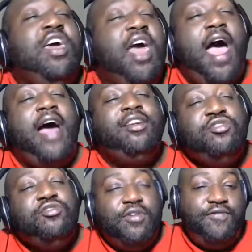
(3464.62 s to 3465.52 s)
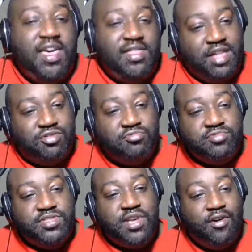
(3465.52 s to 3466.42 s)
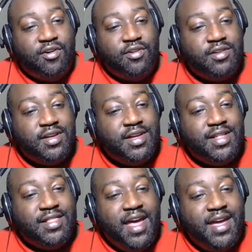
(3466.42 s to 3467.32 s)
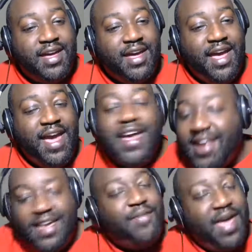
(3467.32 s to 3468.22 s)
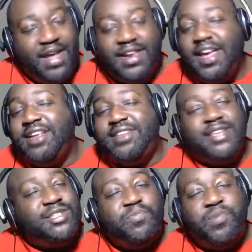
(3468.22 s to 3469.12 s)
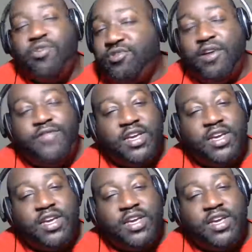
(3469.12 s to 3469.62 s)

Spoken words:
how do you convey that through song? Like, right. And it's pulled off